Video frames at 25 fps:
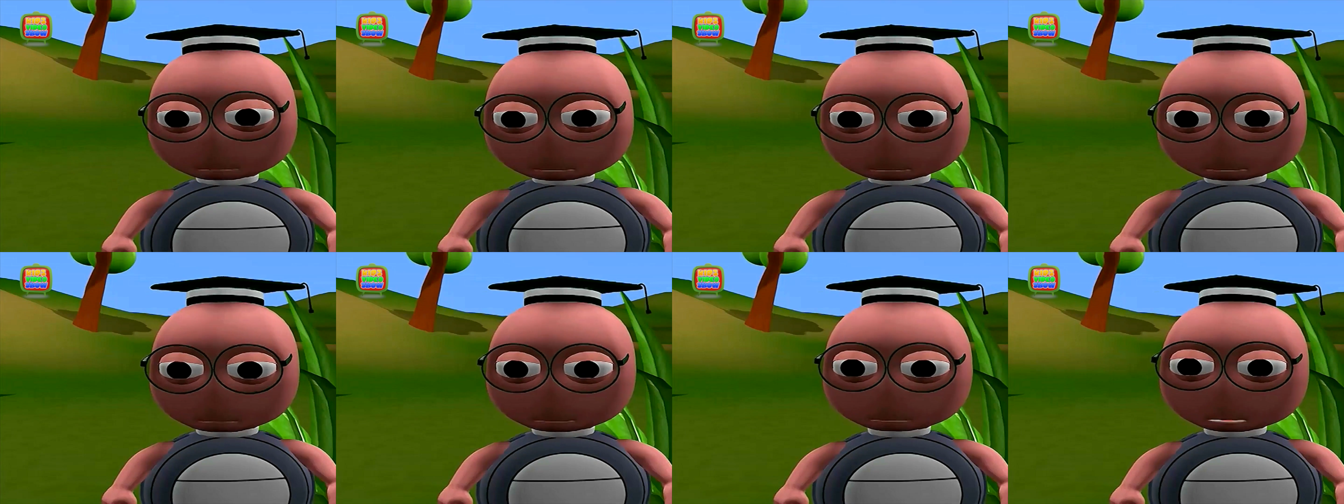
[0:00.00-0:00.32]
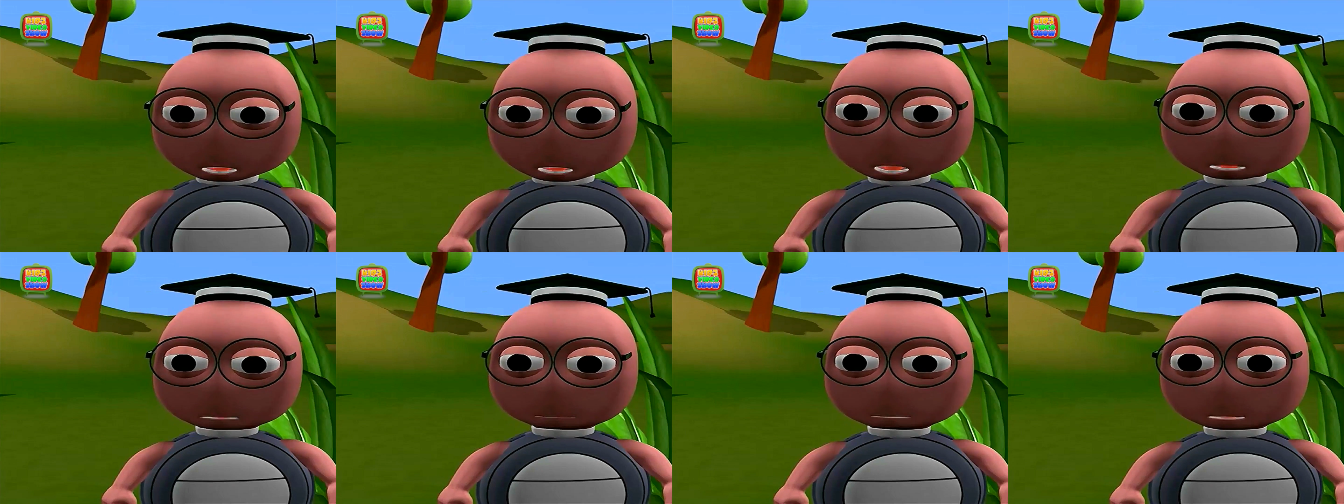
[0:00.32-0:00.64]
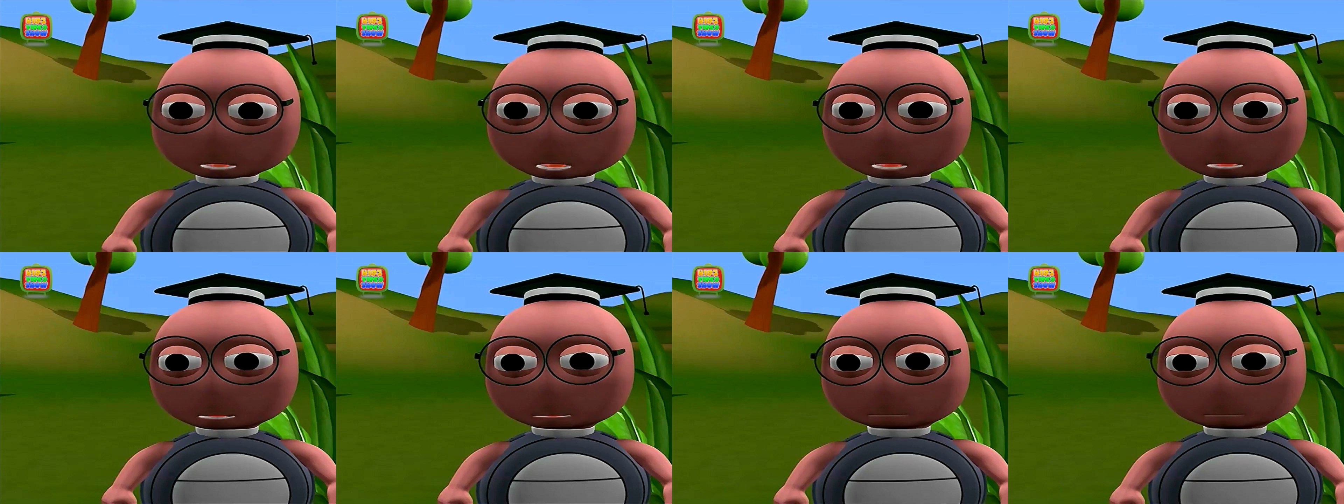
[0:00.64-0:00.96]
or the
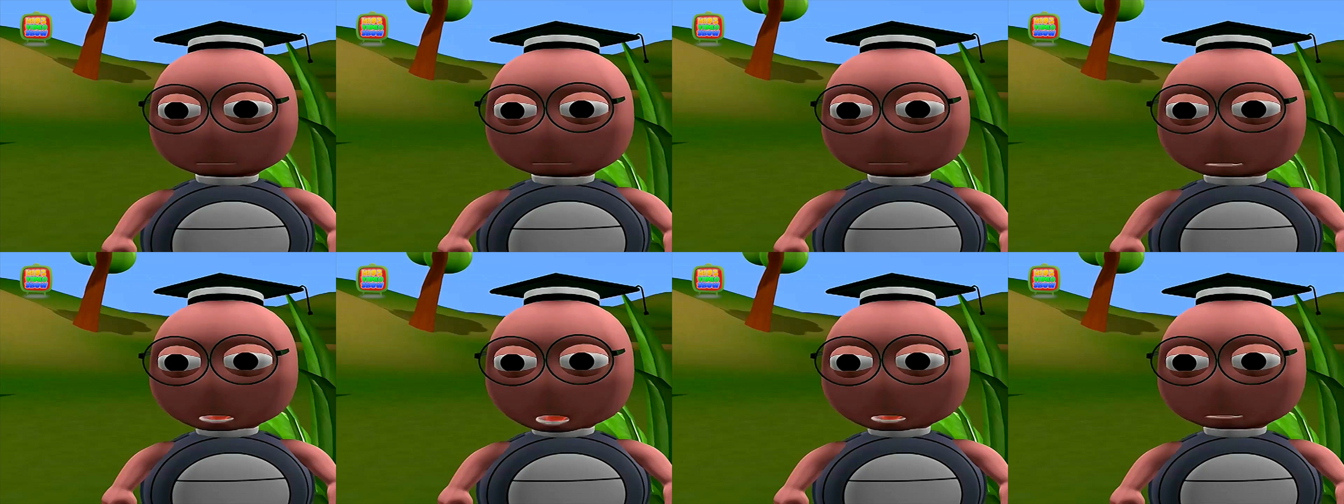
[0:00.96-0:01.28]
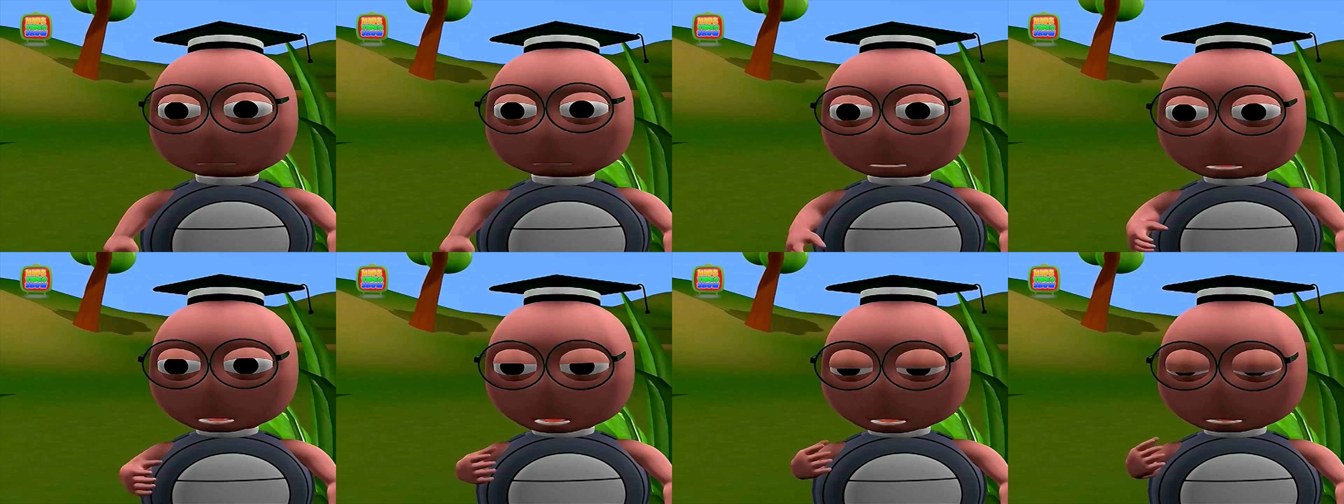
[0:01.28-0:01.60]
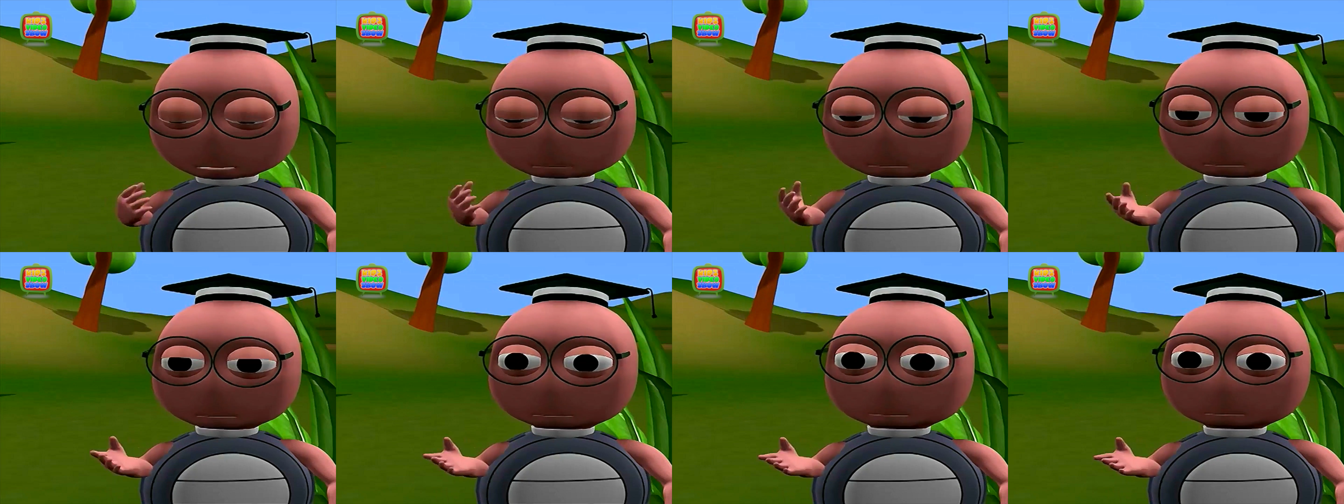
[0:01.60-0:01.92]
wind blows
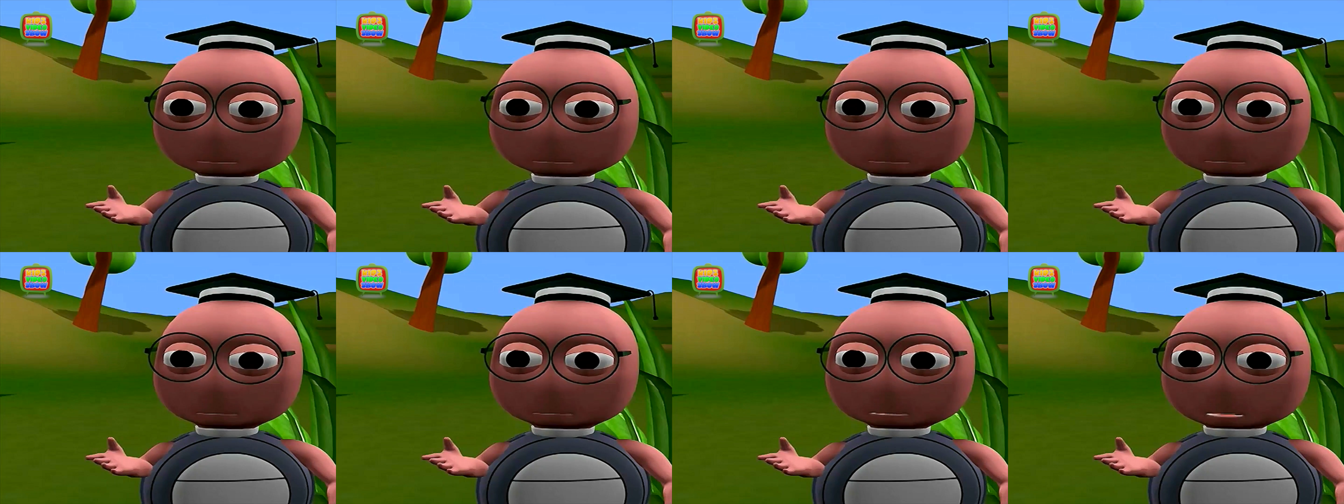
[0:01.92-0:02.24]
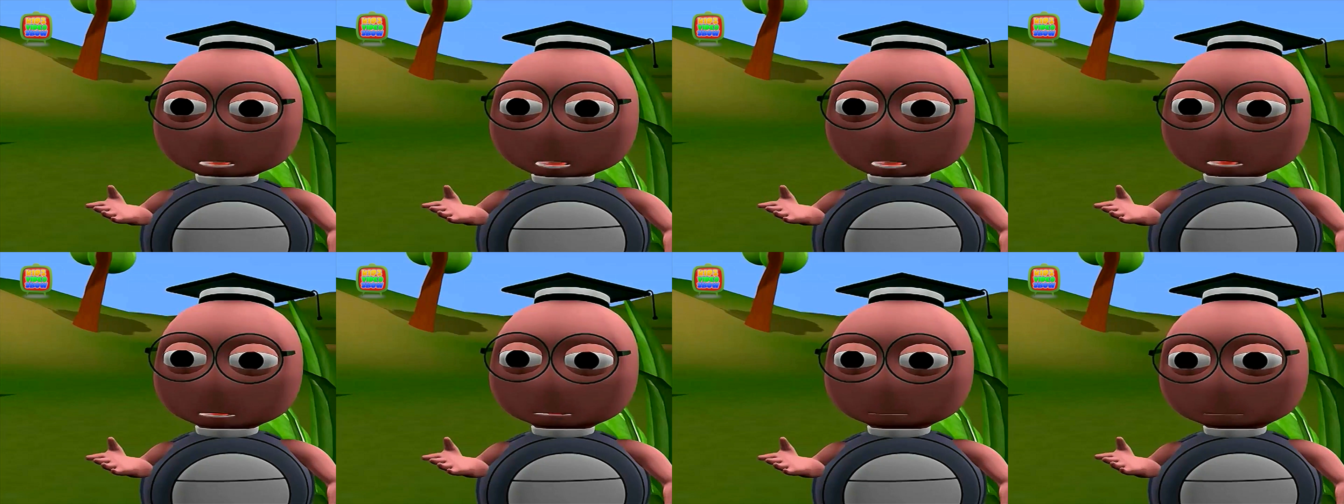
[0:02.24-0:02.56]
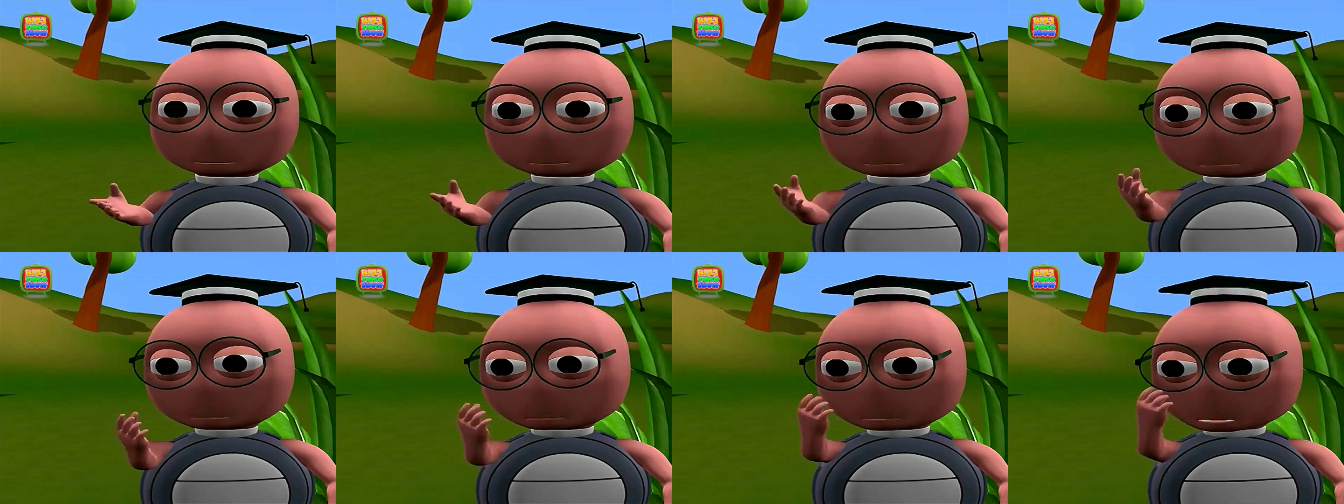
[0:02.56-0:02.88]
strongly, the
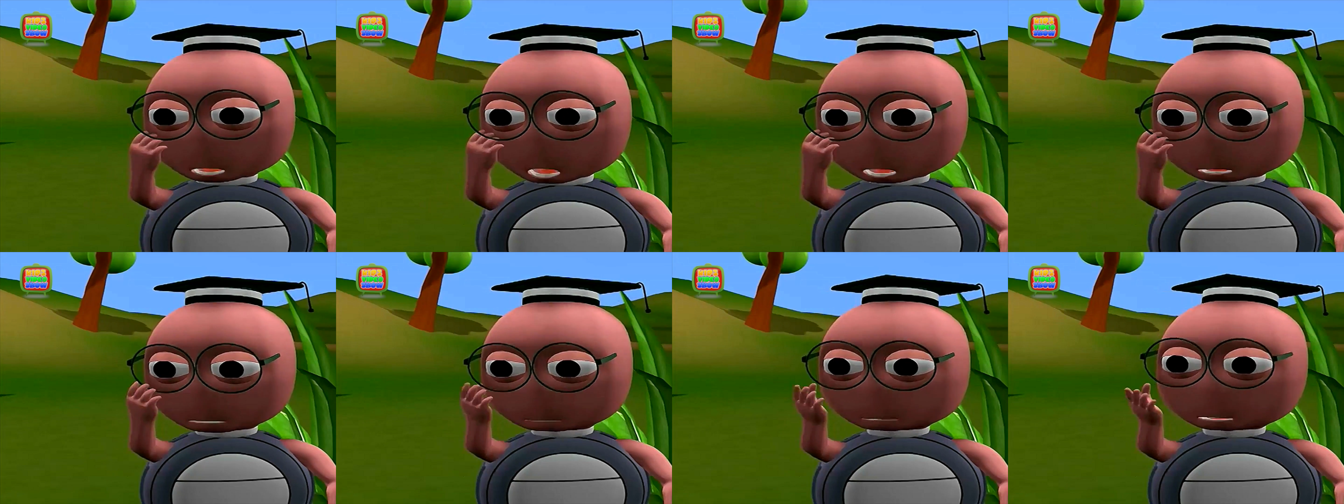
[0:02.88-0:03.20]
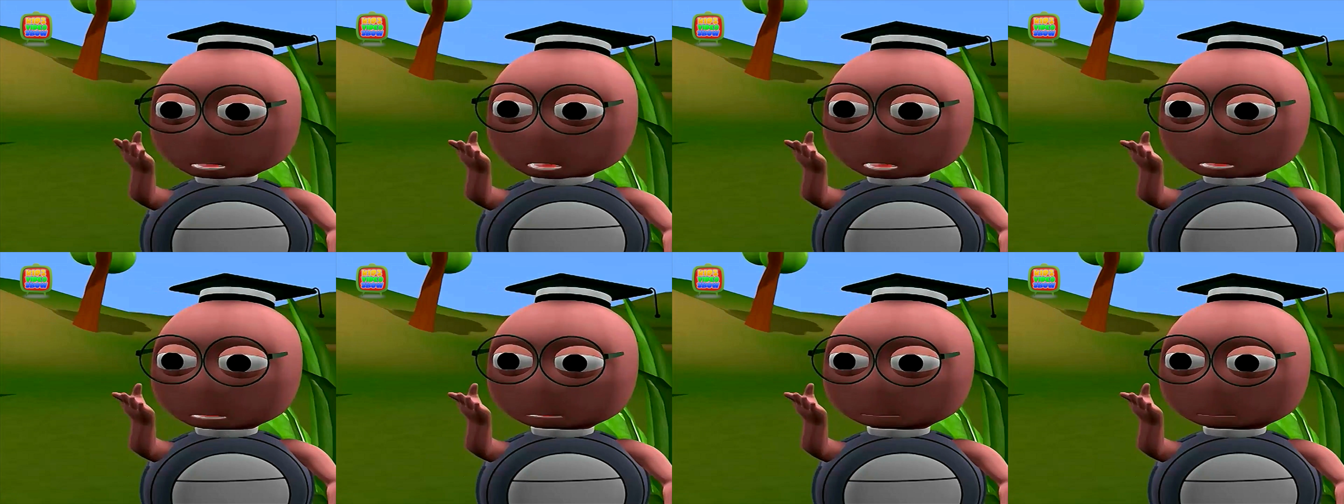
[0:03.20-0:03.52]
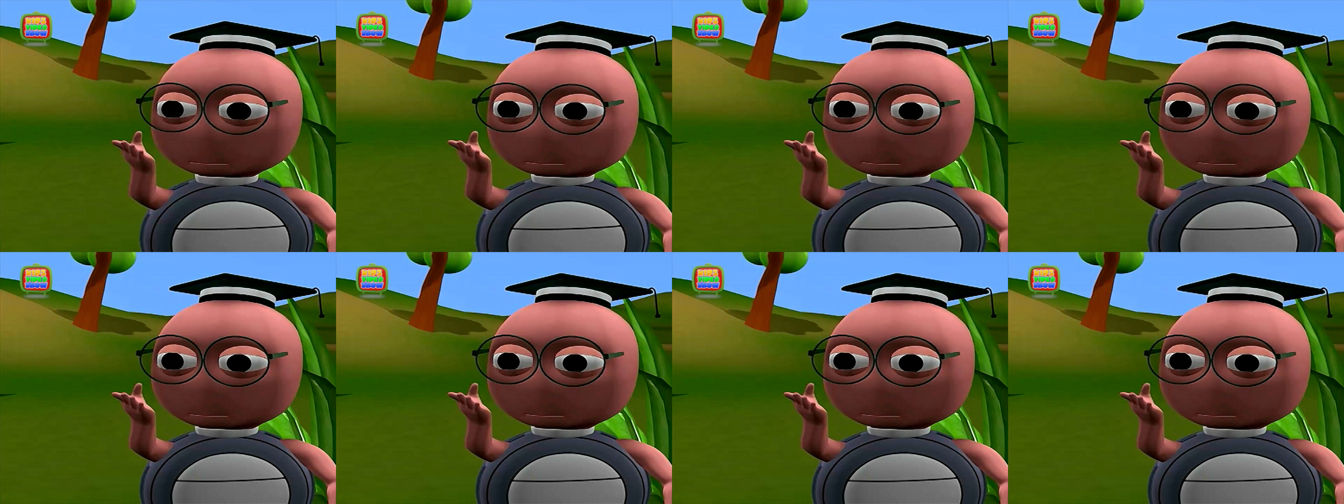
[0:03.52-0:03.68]
trees will fall down.